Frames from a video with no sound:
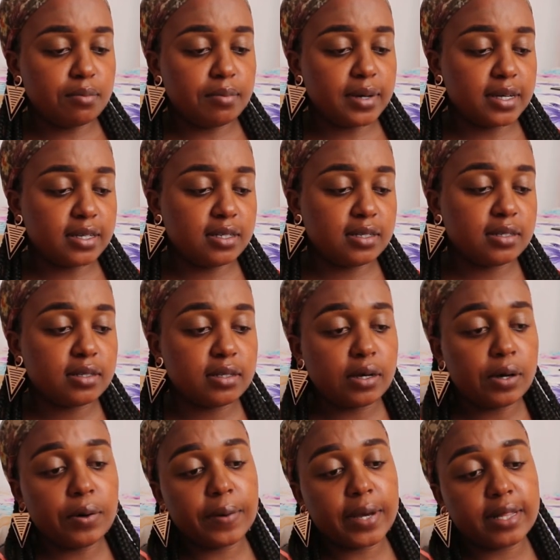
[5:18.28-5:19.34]
but
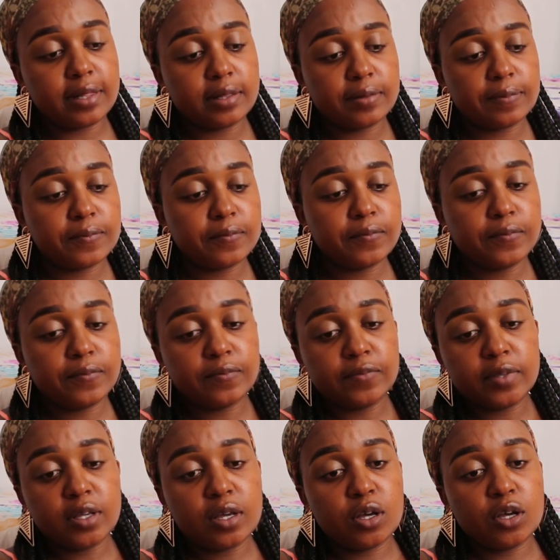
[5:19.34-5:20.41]
oh well.
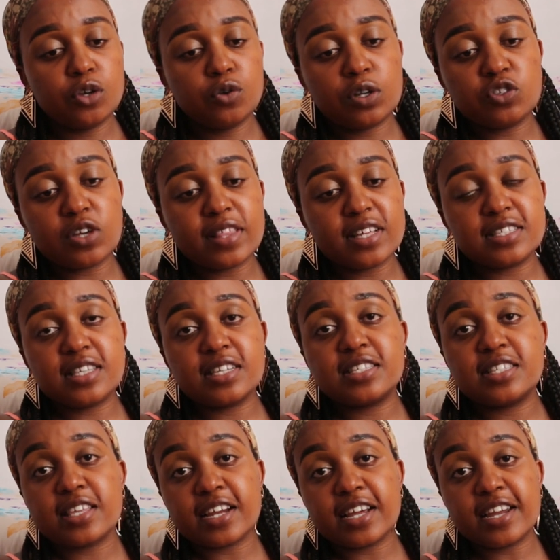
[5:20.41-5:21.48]
You know, there's
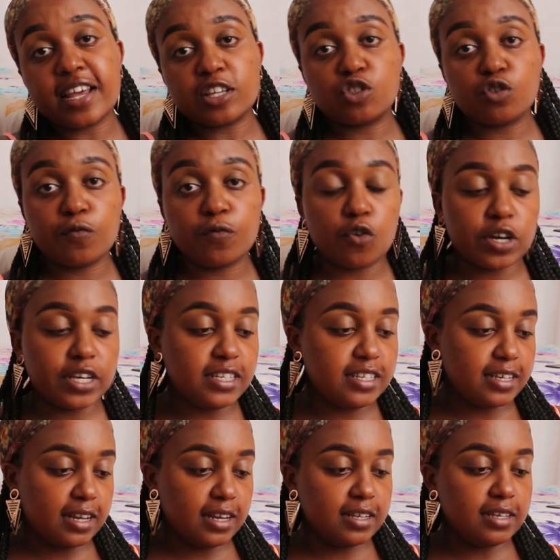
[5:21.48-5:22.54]
this thread I saw for
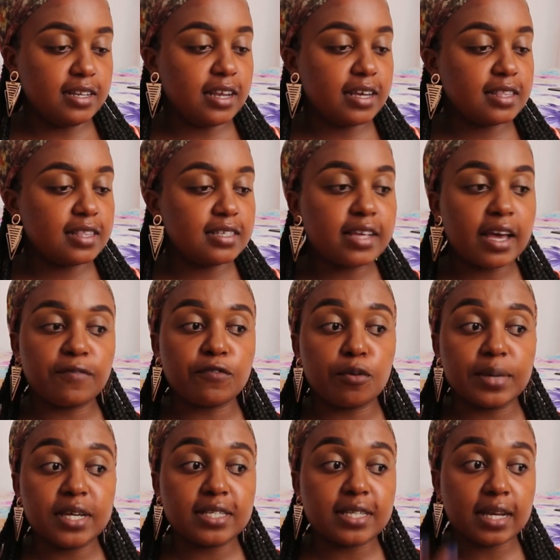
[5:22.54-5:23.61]
Italy, like this guy
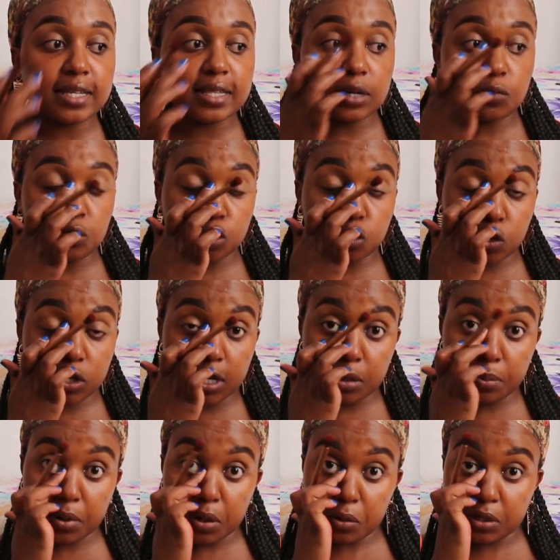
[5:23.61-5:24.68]
from Italy that was talking
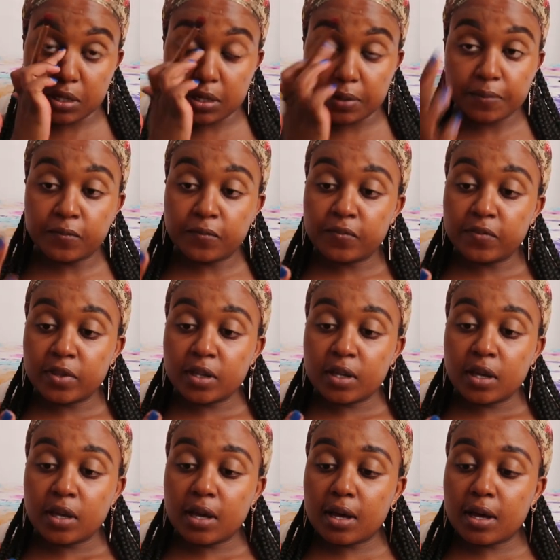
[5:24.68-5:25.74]
about
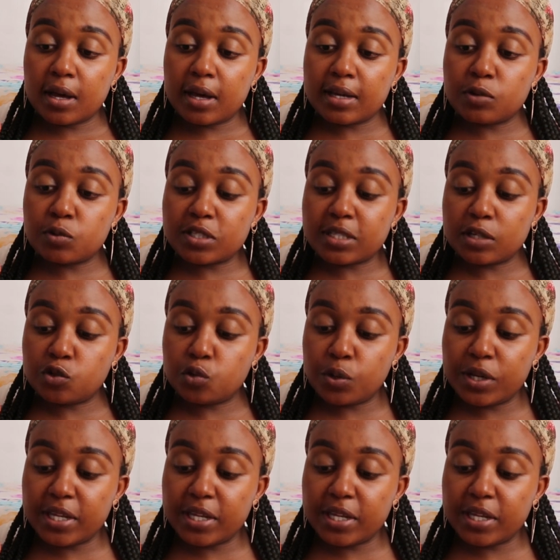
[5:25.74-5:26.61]
it was a